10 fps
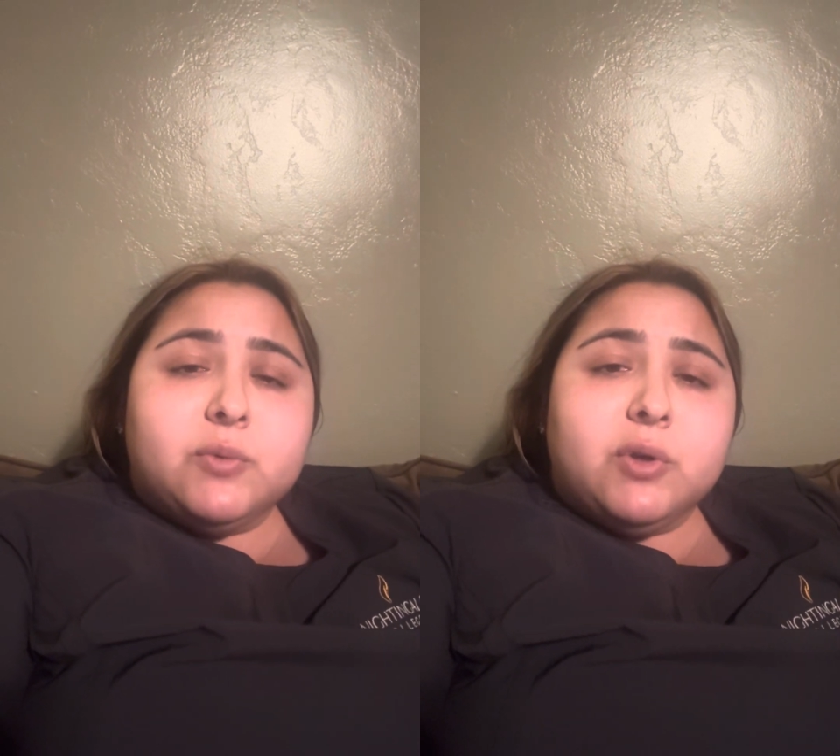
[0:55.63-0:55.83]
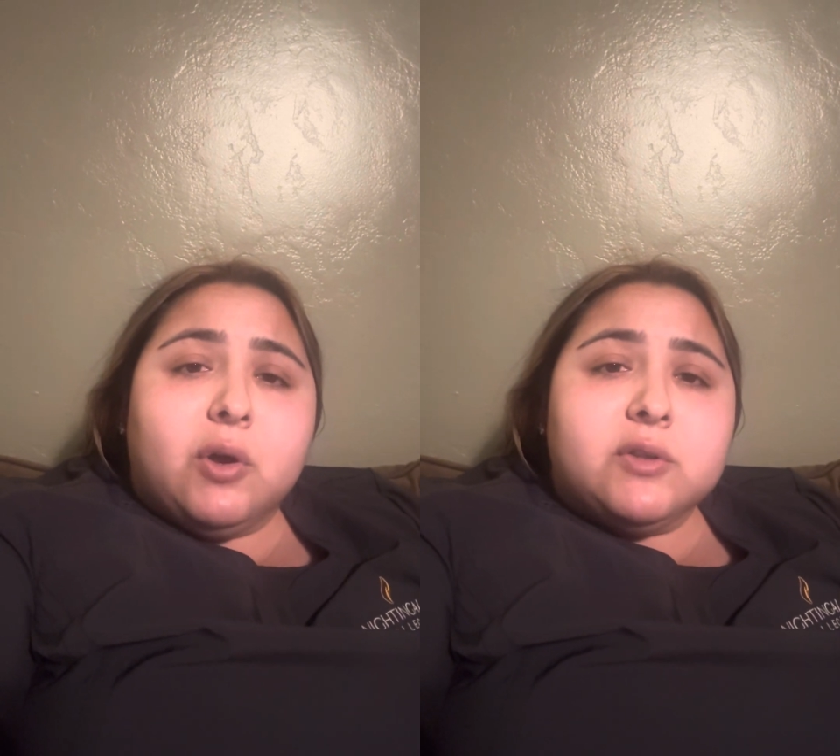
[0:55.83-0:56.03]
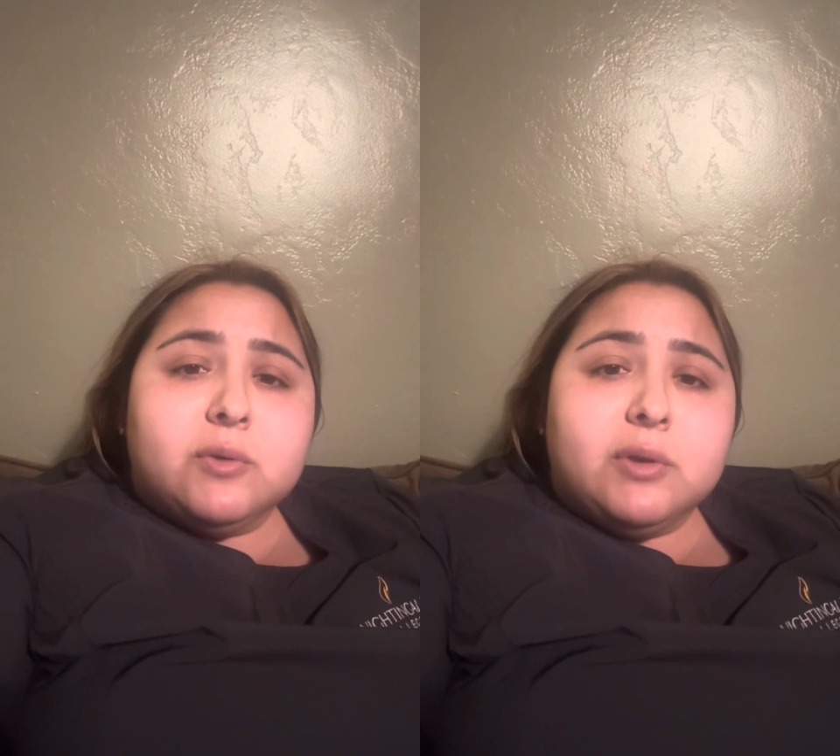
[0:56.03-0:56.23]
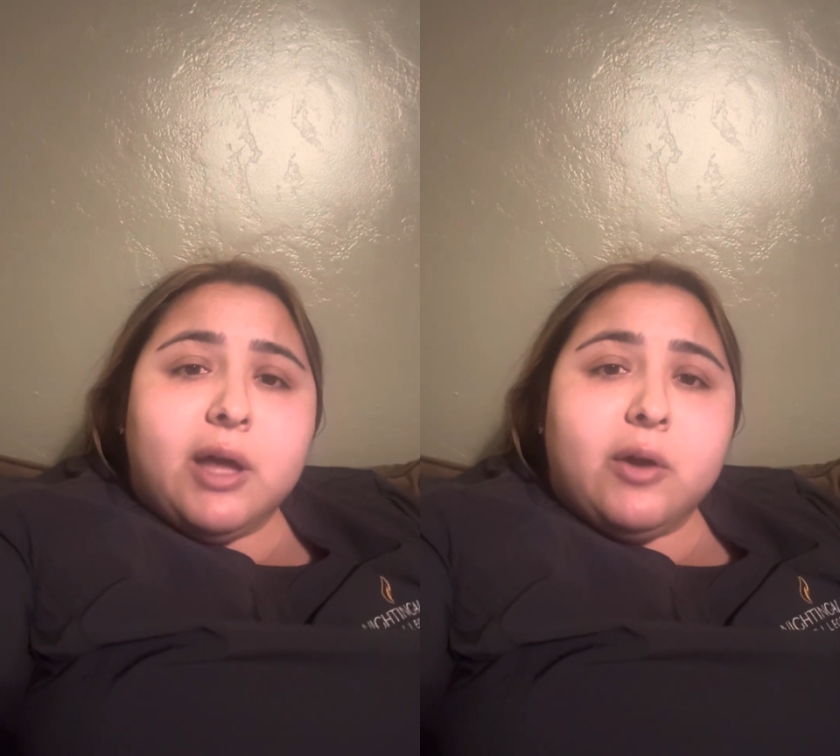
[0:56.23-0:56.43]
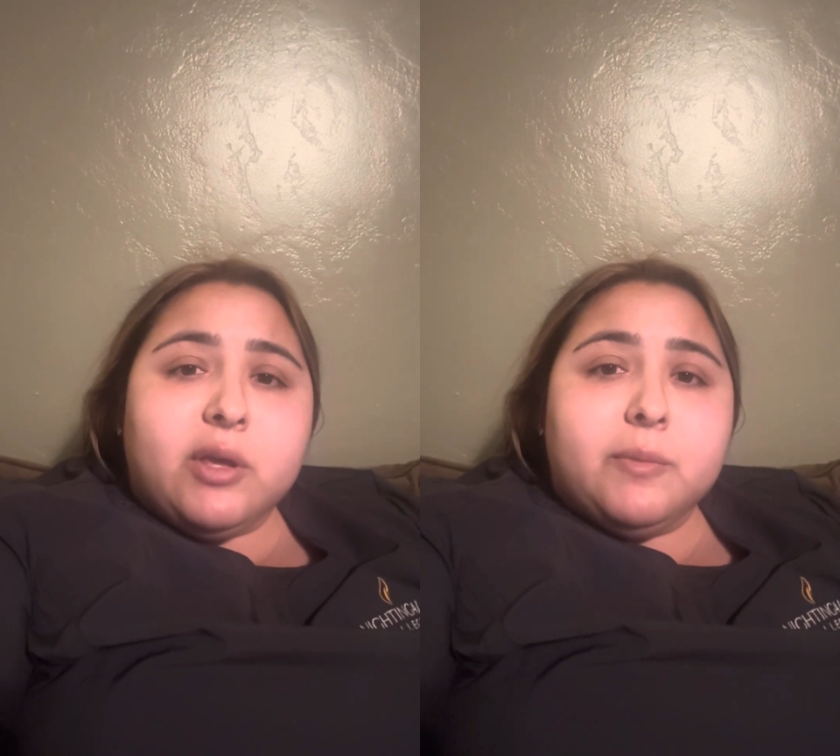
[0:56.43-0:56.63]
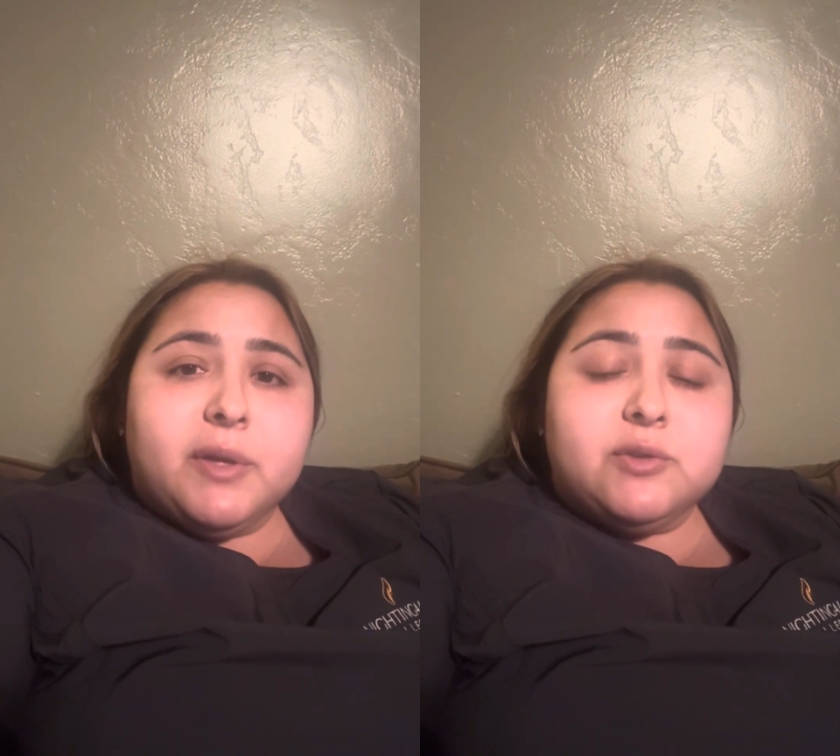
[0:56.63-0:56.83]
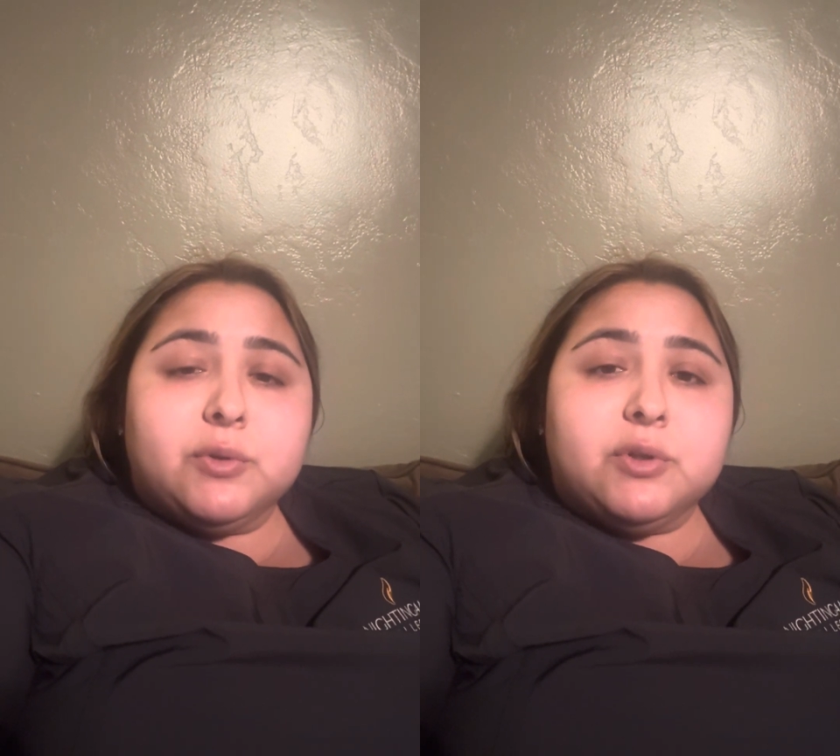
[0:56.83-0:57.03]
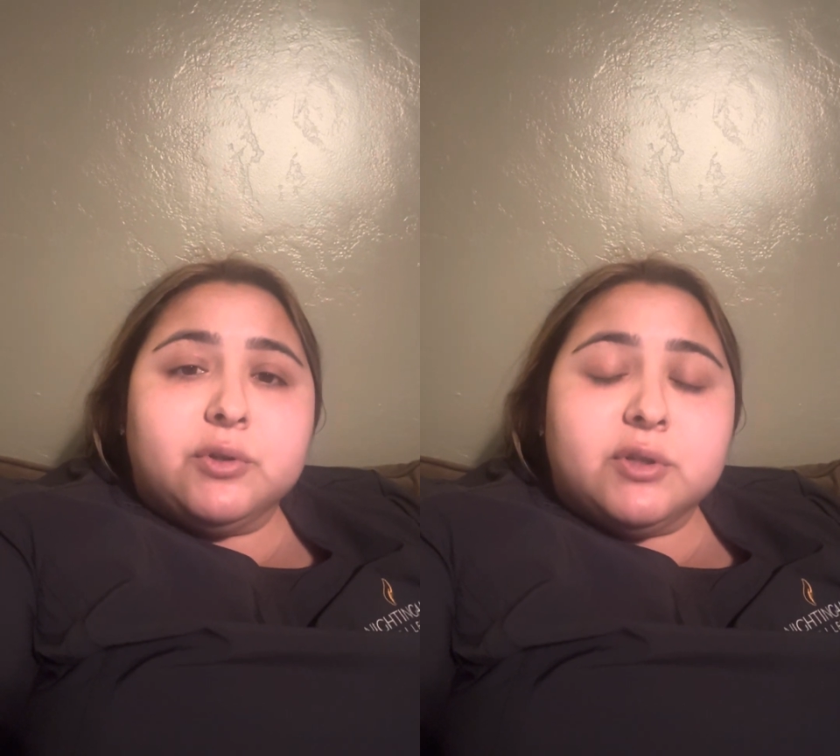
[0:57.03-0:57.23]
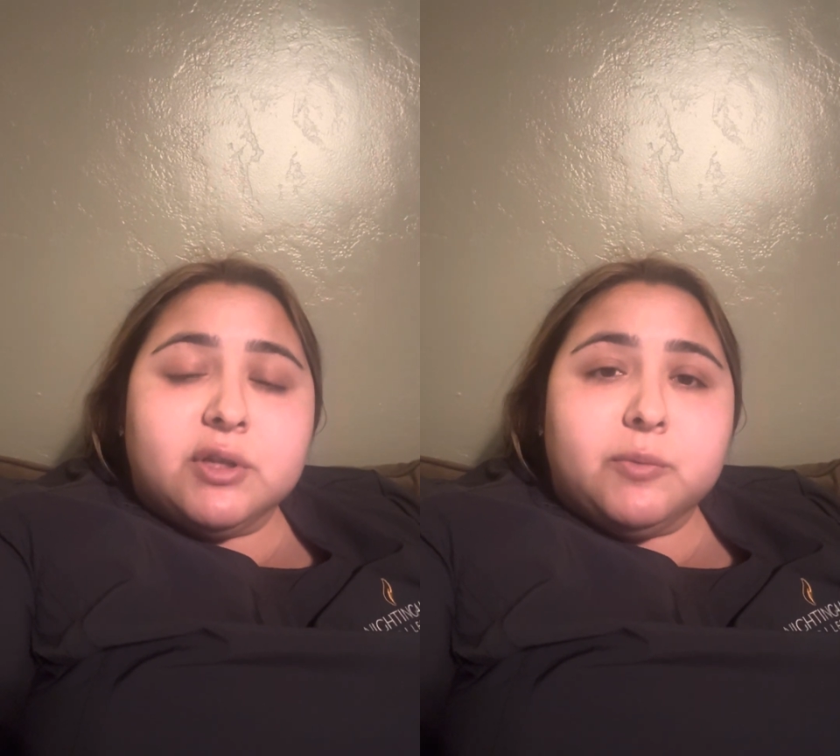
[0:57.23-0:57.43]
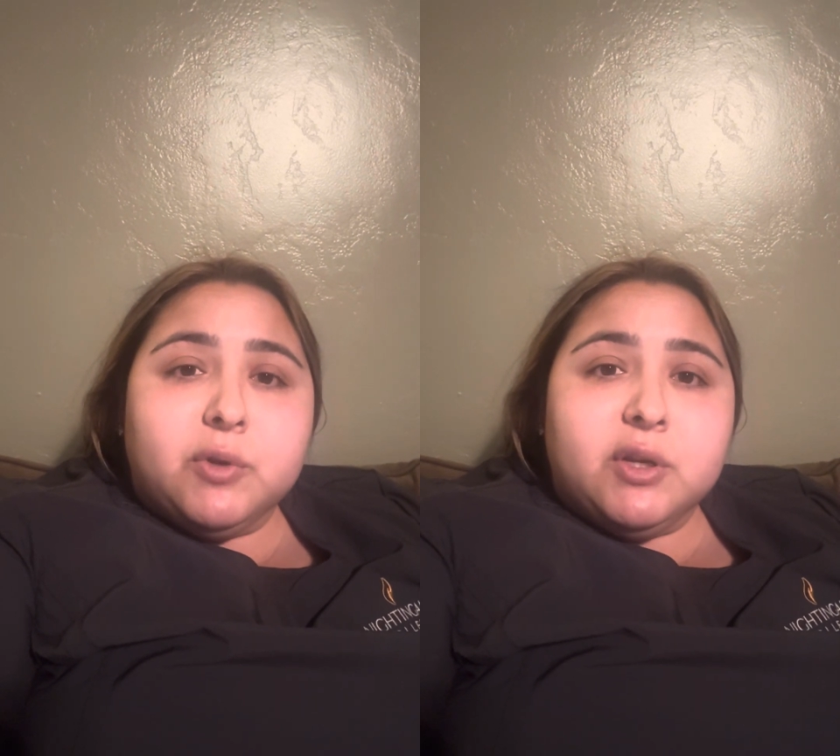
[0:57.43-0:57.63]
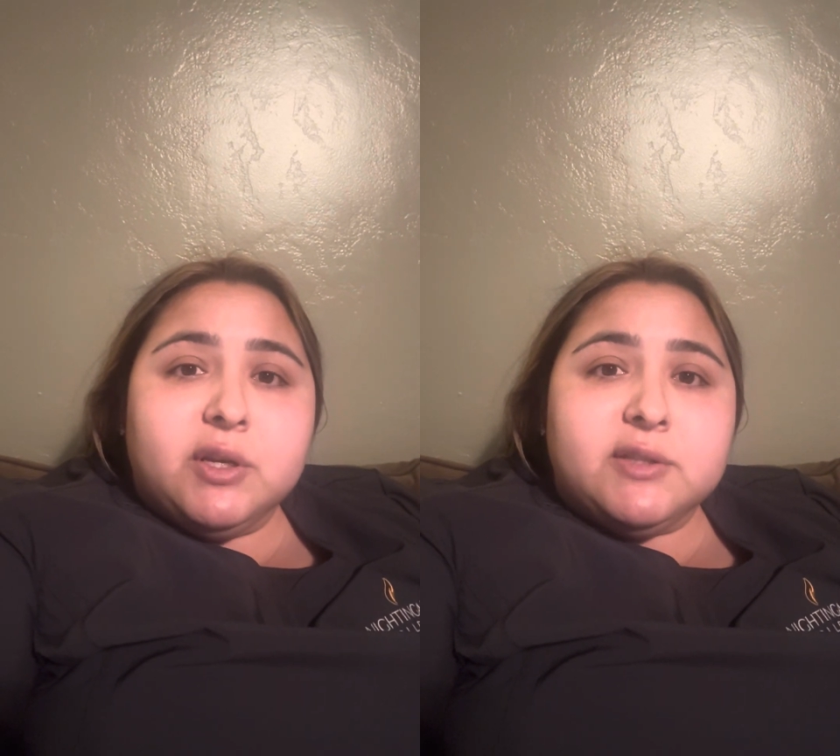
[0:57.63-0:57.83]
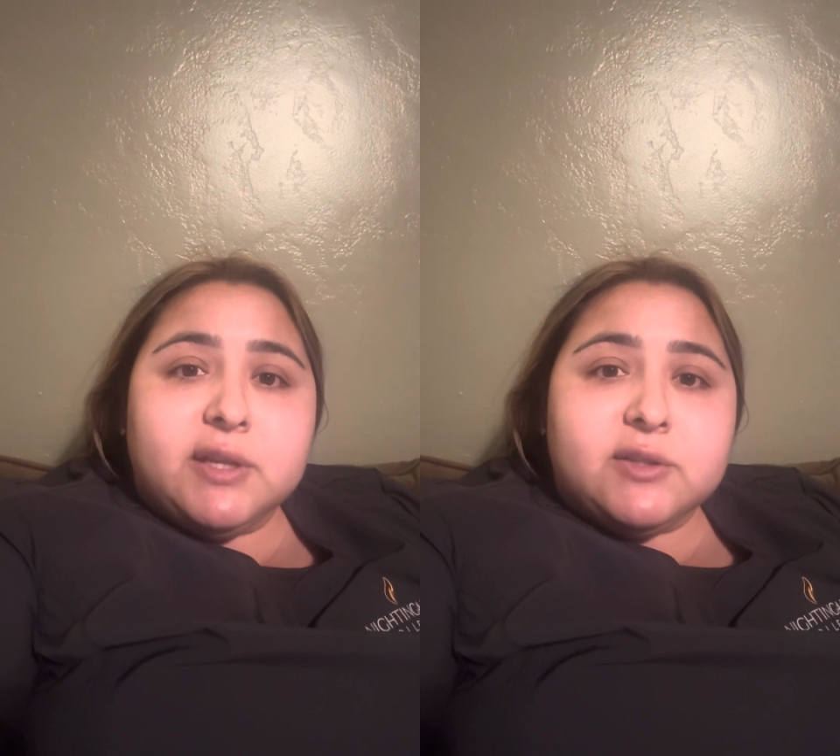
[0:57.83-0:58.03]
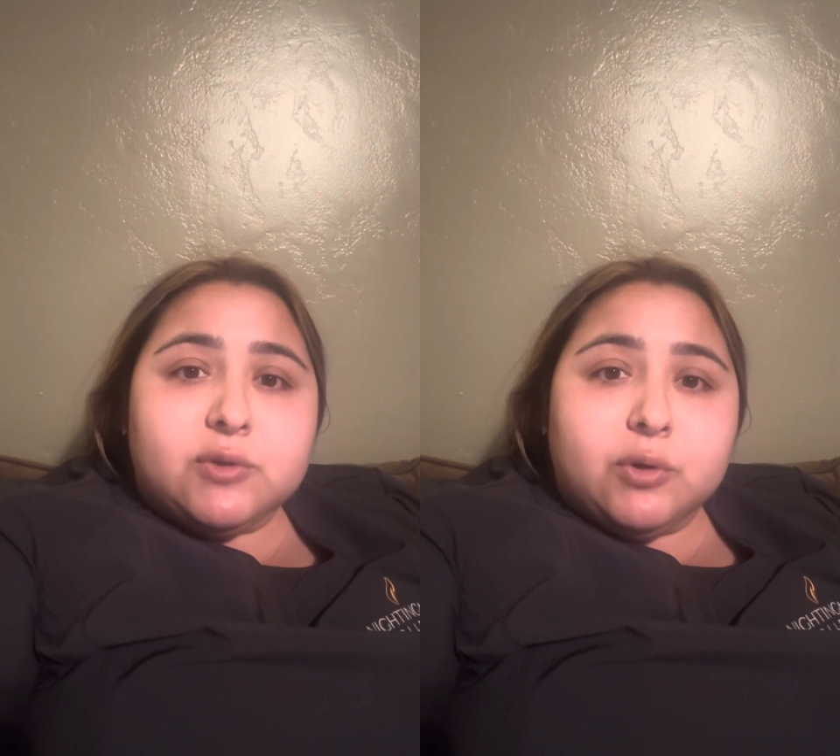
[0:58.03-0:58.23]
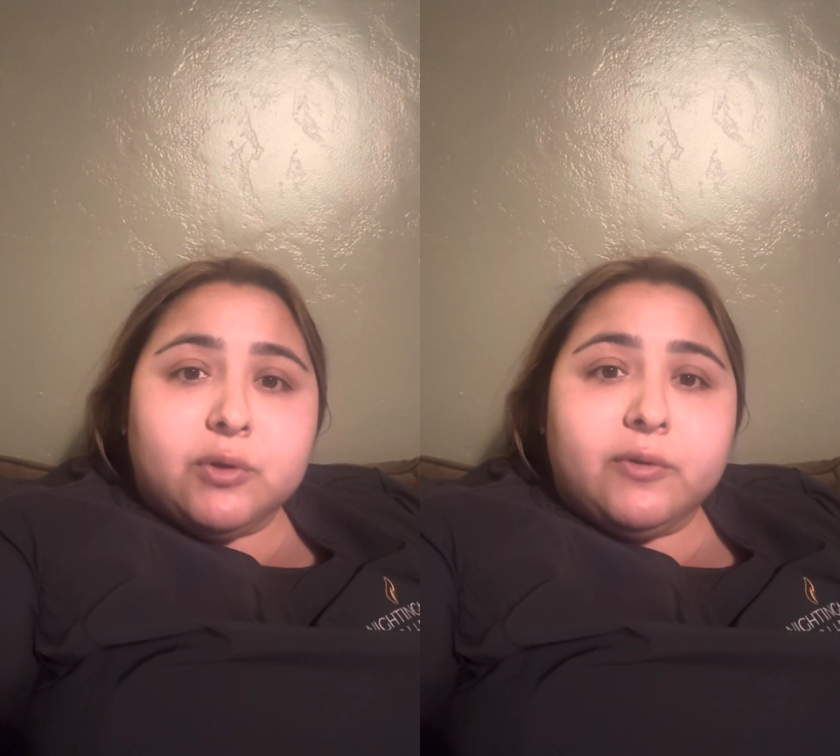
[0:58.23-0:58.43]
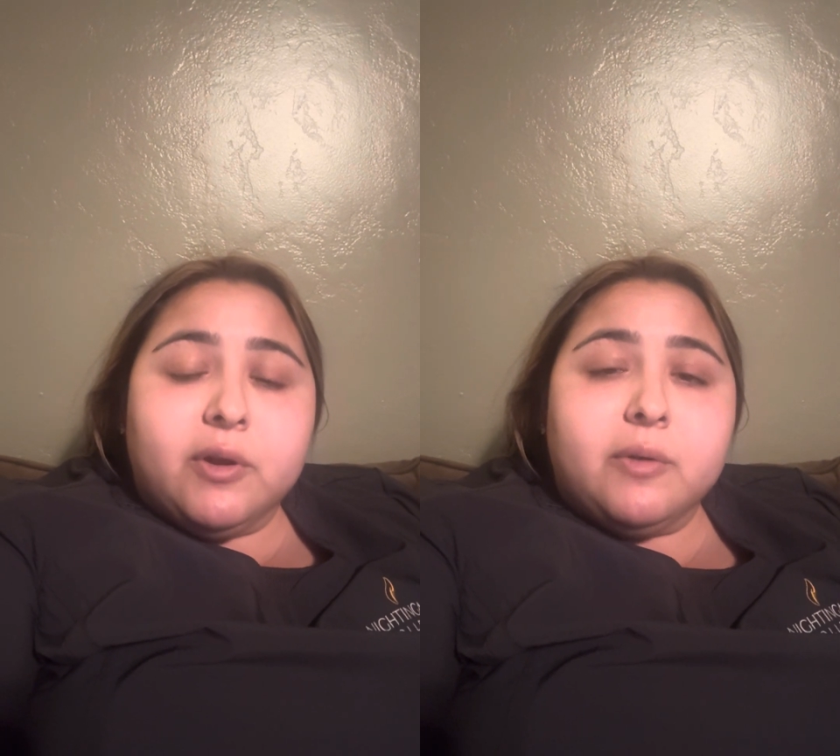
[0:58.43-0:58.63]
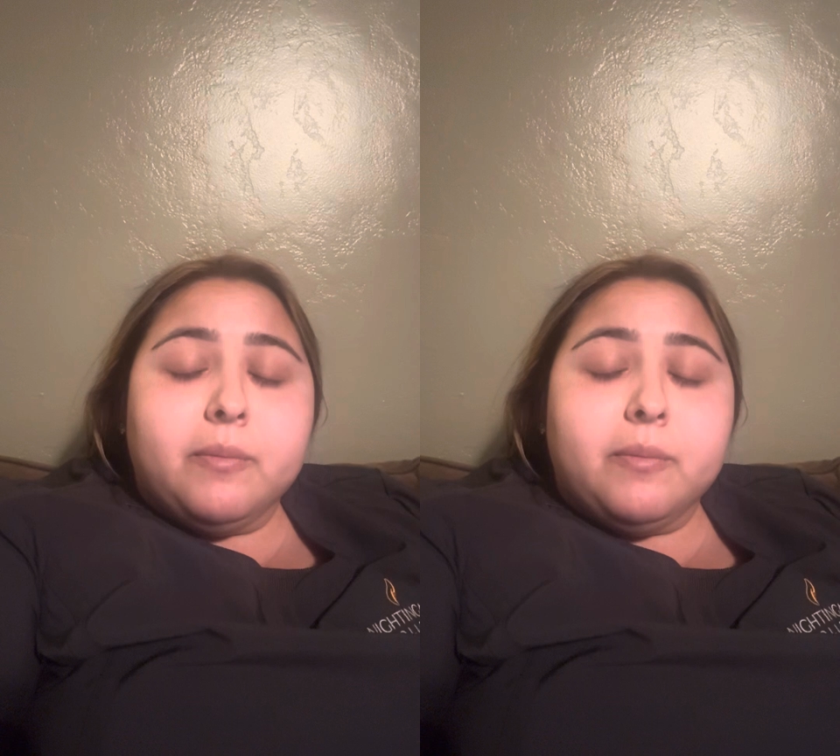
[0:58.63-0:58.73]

we also allow EMS to return to the communities they serve,